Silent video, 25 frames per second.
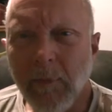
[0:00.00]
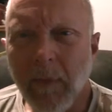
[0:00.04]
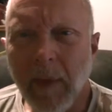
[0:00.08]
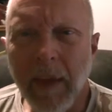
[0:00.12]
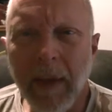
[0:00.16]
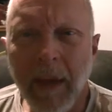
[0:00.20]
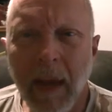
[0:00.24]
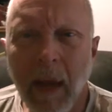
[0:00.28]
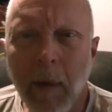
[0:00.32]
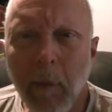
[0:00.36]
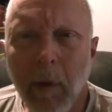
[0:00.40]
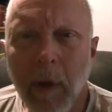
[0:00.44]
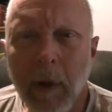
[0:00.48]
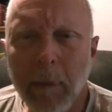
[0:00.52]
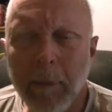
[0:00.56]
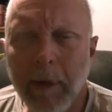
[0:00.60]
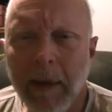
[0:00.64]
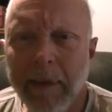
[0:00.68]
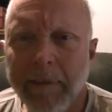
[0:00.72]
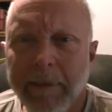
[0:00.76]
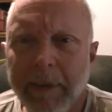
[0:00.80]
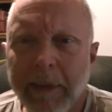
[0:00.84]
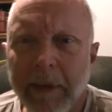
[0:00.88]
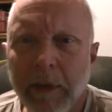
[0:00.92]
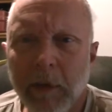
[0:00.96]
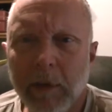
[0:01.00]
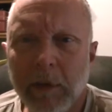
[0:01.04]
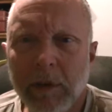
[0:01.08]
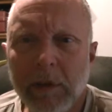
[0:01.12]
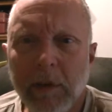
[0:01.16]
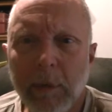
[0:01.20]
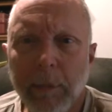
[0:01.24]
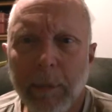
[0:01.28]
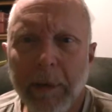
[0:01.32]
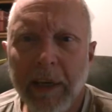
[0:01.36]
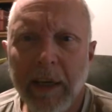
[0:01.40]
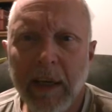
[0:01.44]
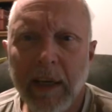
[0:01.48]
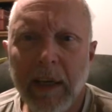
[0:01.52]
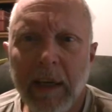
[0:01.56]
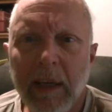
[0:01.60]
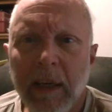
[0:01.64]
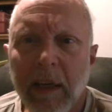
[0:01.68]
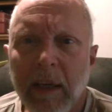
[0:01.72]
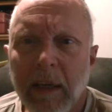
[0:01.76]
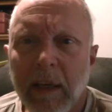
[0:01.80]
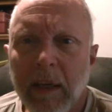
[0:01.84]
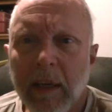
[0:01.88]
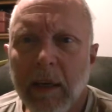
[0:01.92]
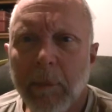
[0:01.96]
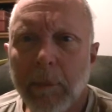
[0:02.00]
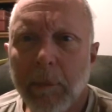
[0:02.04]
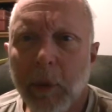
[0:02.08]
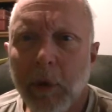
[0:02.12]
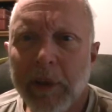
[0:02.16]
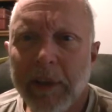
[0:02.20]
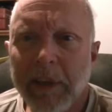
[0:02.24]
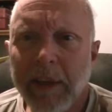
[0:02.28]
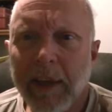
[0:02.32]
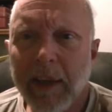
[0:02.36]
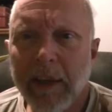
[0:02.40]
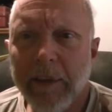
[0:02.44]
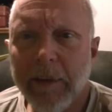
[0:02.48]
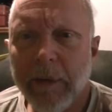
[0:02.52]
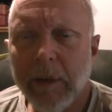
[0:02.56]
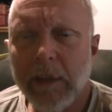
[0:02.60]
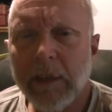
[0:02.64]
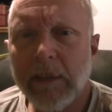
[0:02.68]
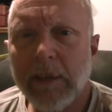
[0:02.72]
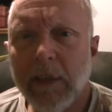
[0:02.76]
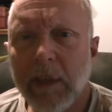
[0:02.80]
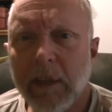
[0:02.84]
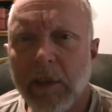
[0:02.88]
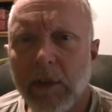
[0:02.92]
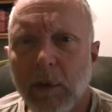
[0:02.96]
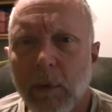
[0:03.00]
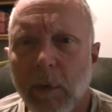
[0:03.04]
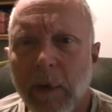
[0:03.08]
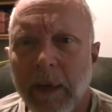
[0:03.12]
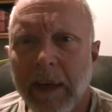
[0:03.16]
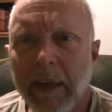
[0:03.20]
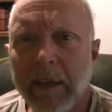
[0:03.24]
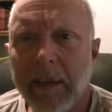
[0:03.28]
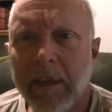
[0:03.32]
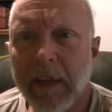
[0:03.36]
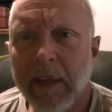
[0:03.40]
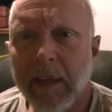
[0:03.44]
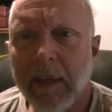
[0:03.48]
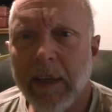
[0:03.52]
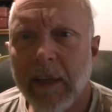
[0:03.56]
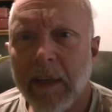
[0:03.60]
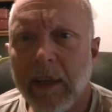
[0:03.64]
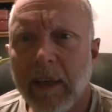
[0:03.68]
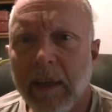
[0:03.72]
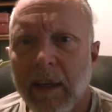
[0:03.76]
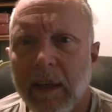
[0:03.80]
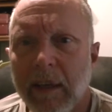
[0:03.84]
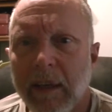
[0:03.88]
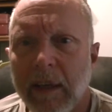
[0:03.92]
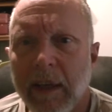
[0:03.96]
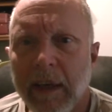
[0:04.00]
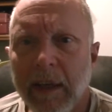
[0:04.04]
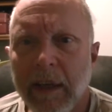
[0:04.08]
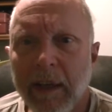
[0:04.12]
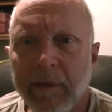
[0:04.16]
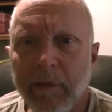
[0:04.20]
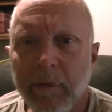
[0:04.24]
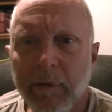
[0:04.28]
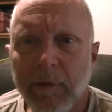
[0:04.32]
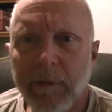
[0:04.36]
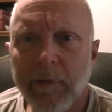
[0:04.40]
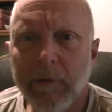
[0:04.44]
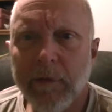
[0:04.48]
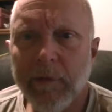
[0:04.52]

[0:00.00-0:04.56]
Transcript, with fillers: And I want my videos to be put together in such a way that that if